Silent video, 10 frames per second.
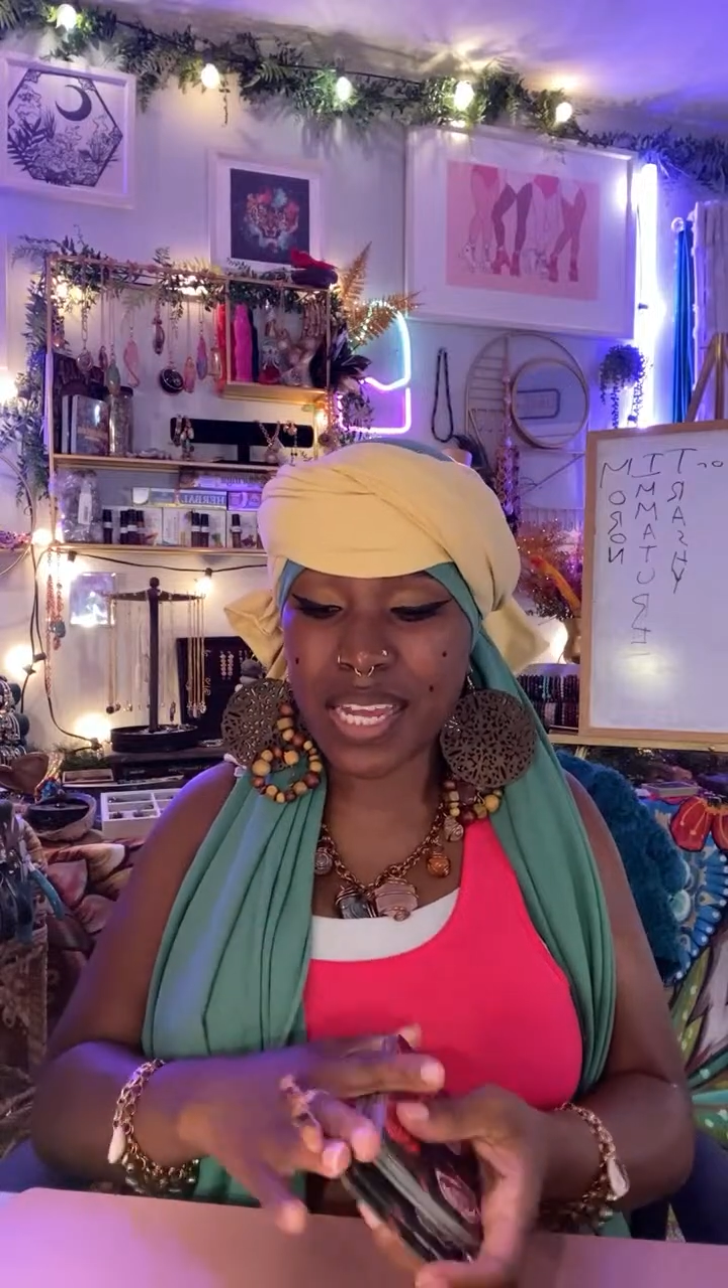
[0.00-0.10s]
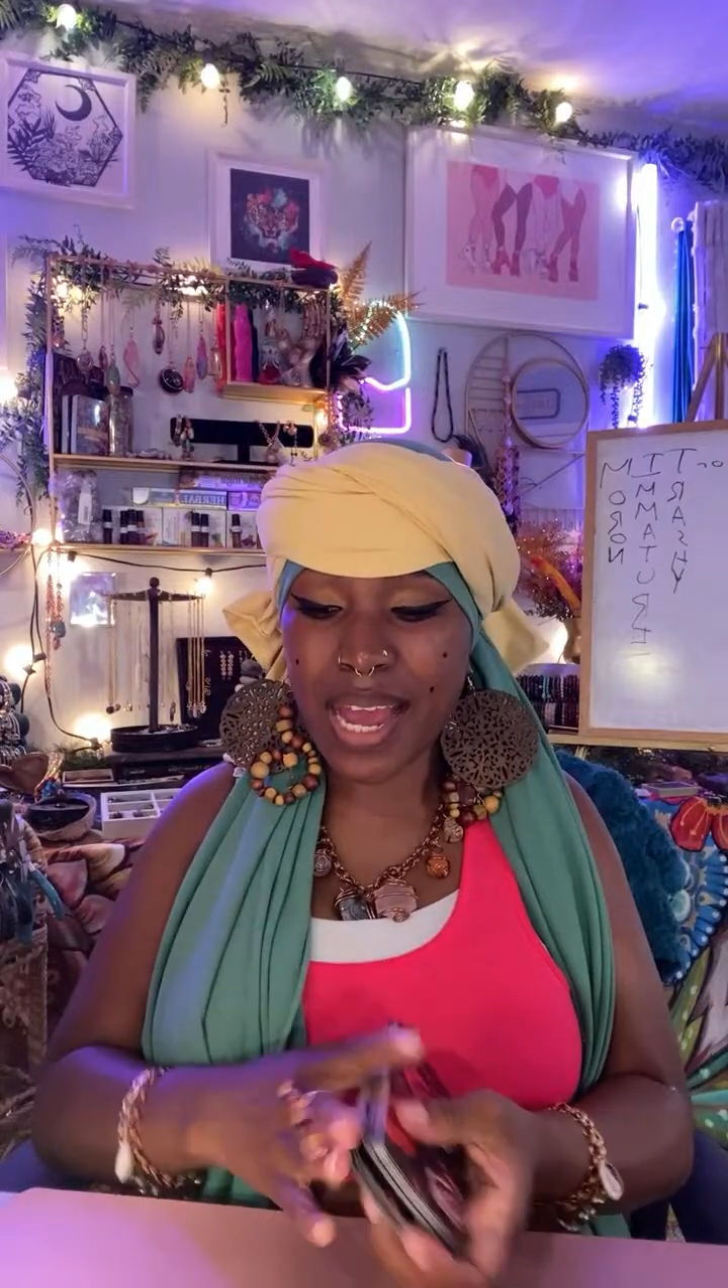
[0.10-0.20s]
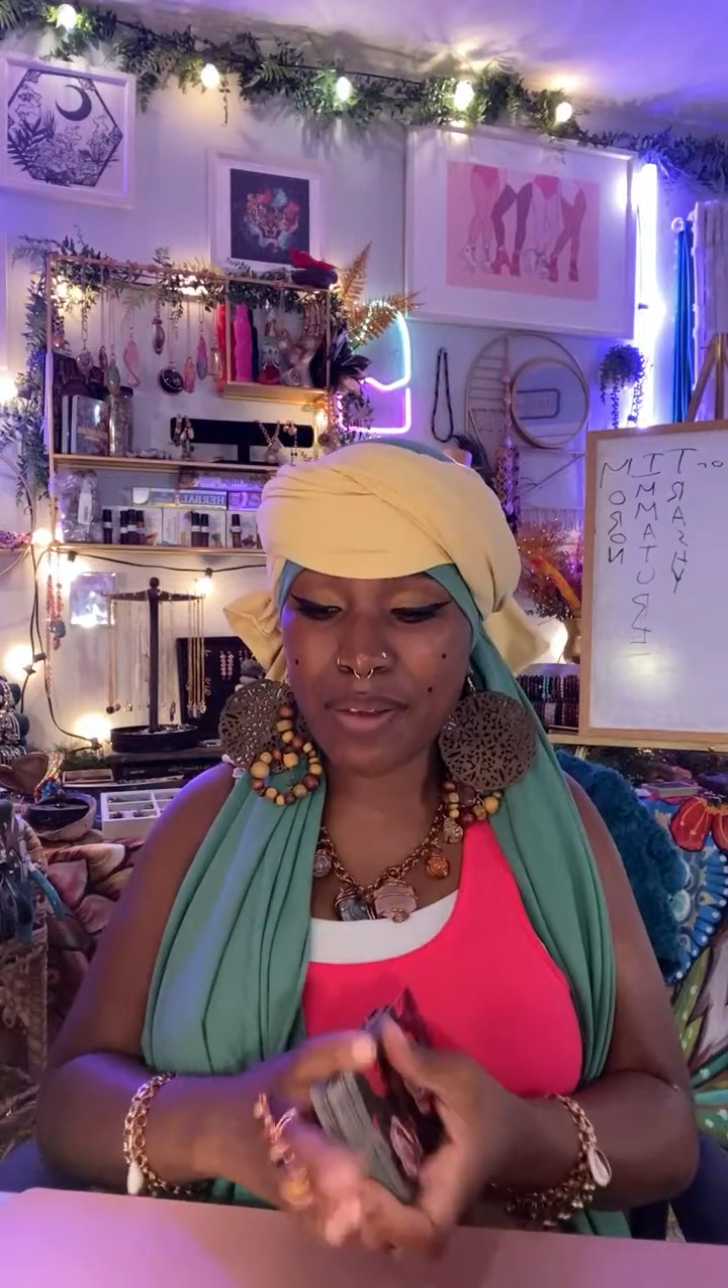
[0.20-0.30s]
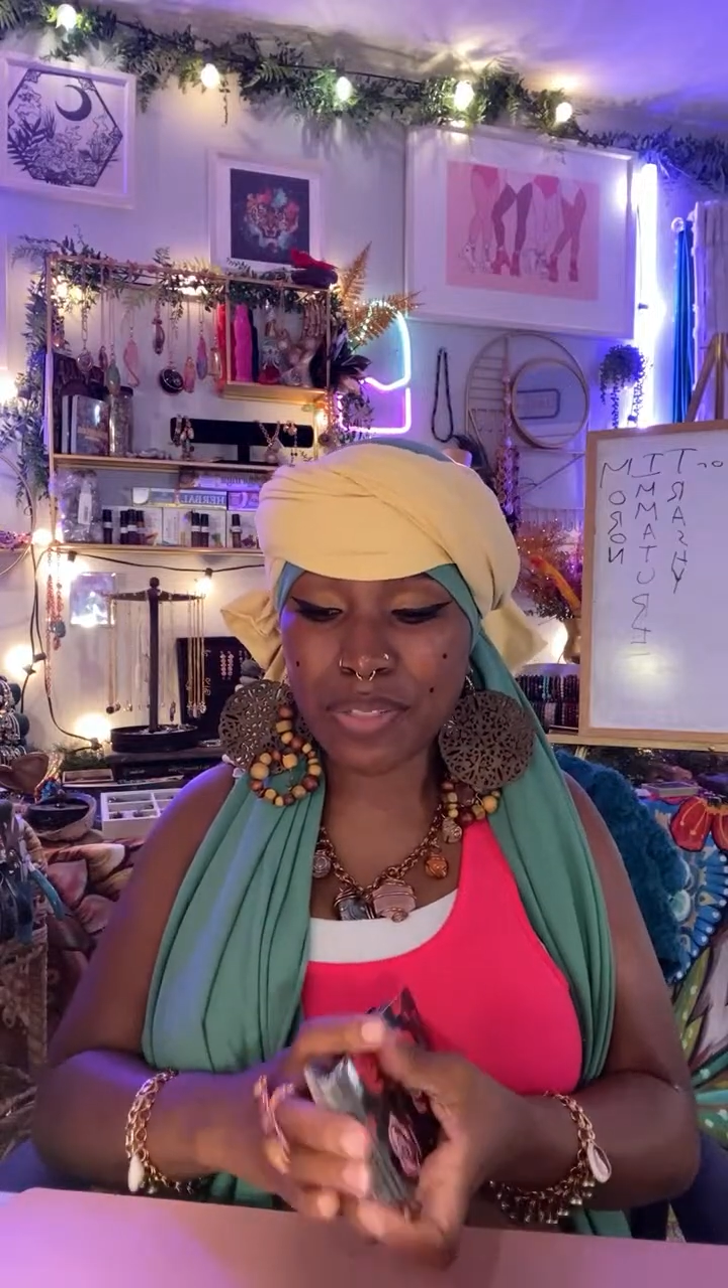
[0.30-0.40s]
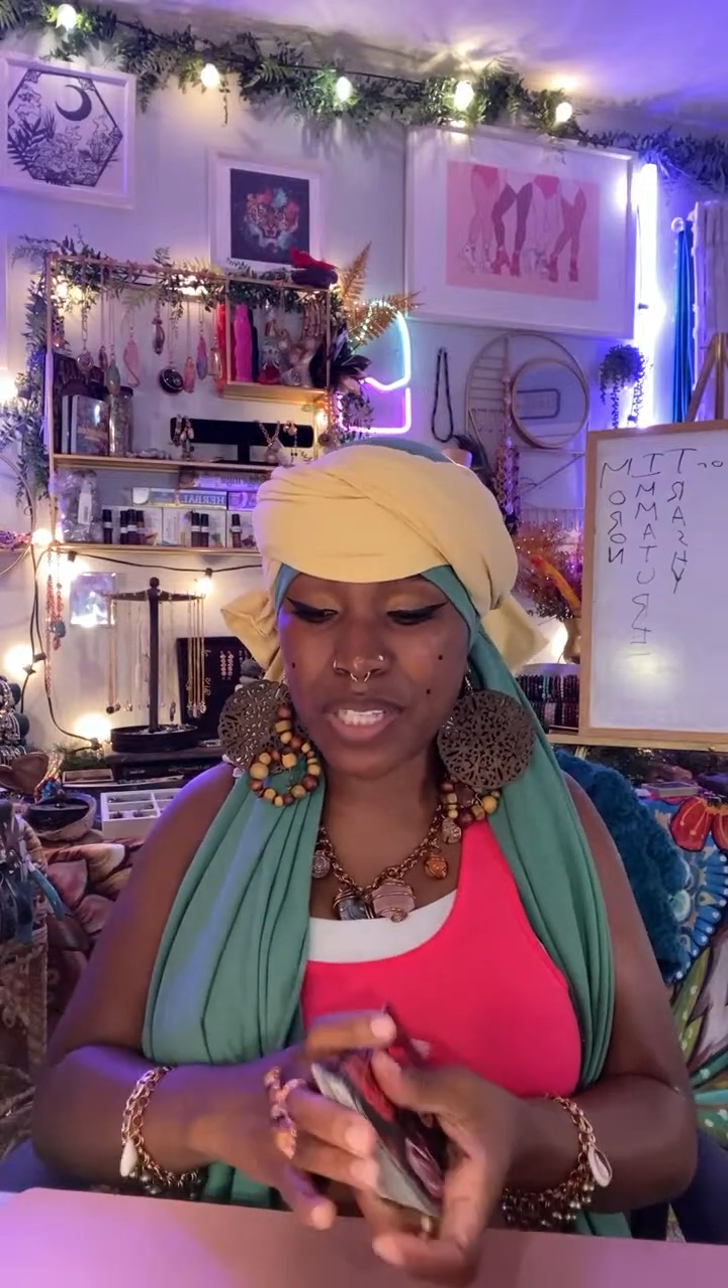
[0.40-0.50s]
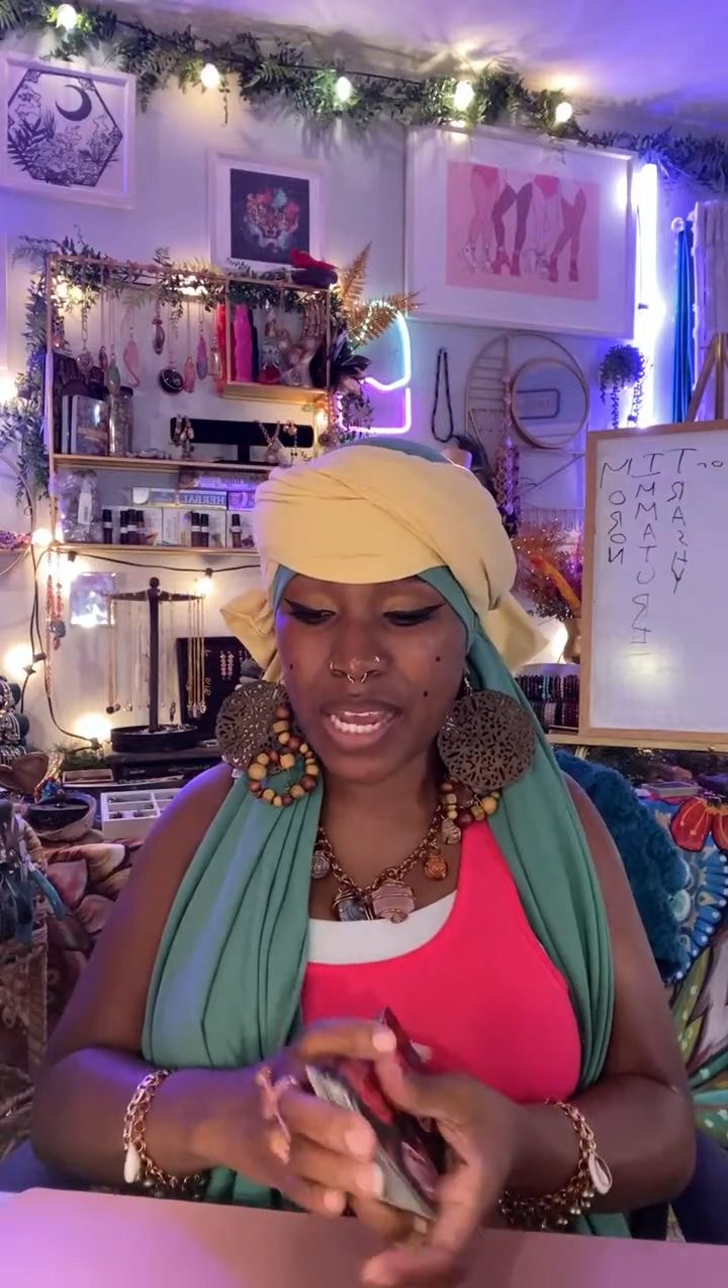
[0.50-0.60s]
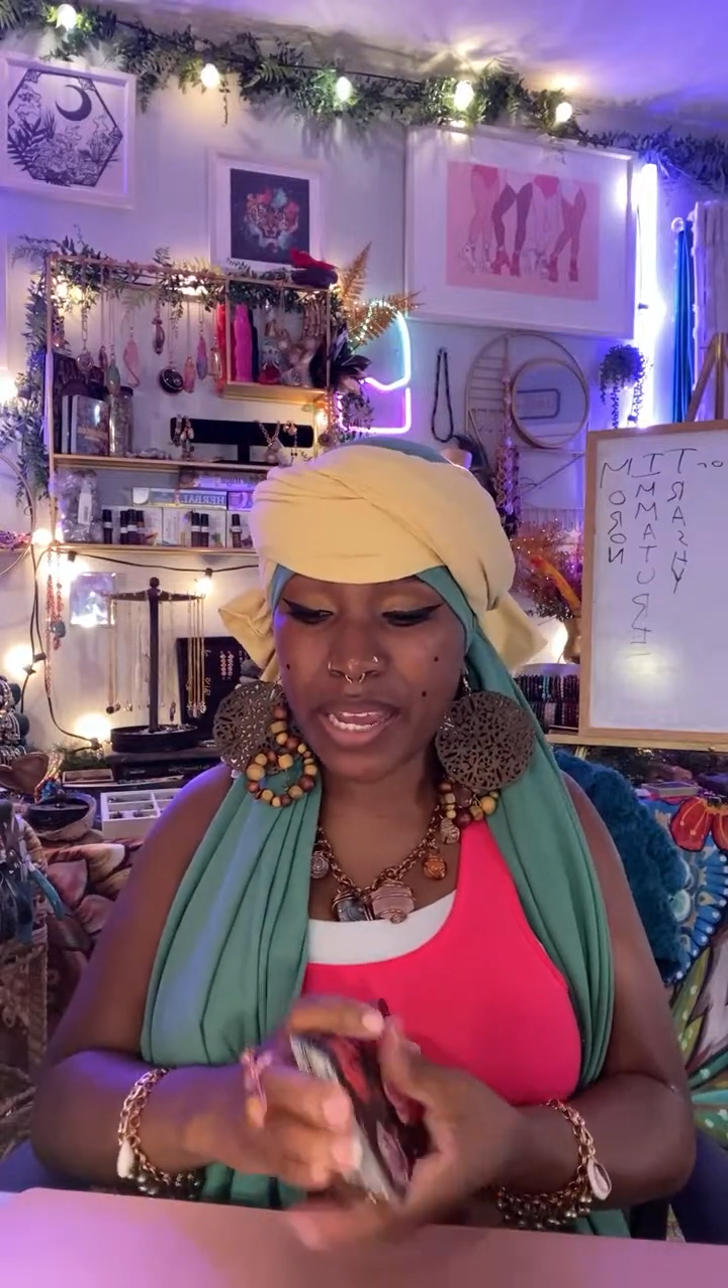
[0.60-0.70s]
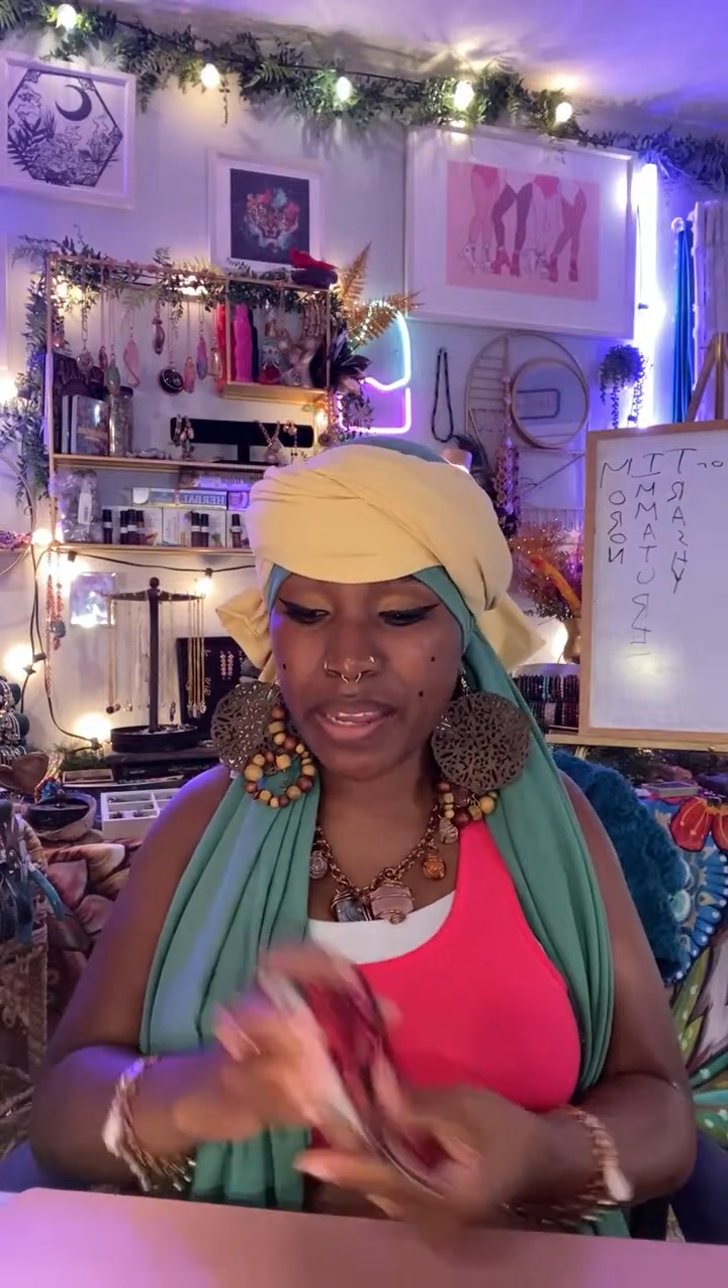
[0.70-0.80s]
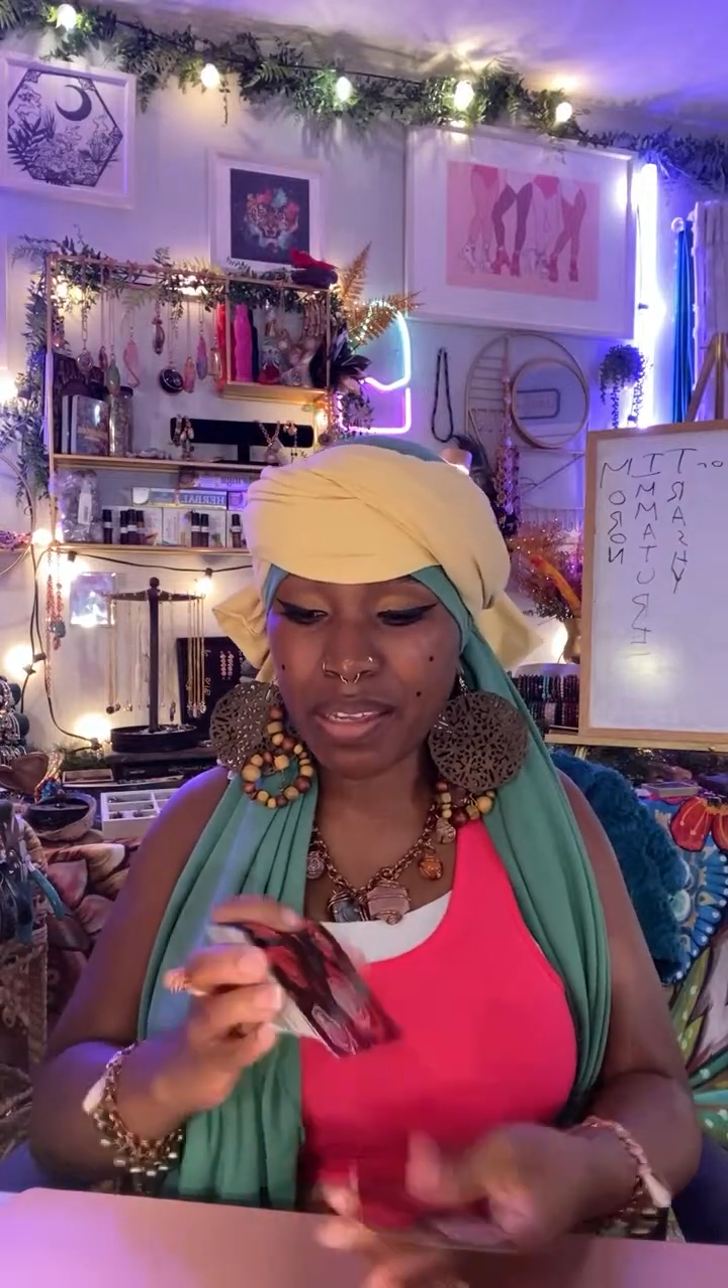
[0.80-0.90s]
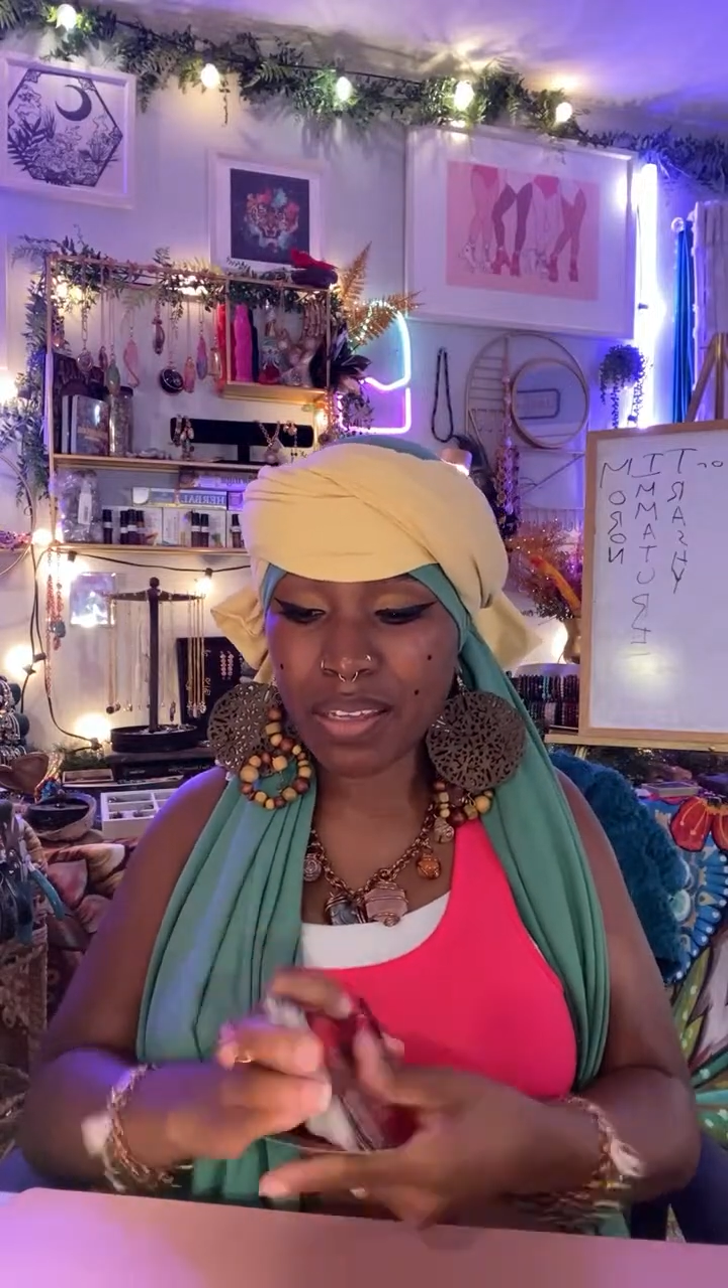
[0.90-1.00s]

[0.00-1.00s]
I'll say.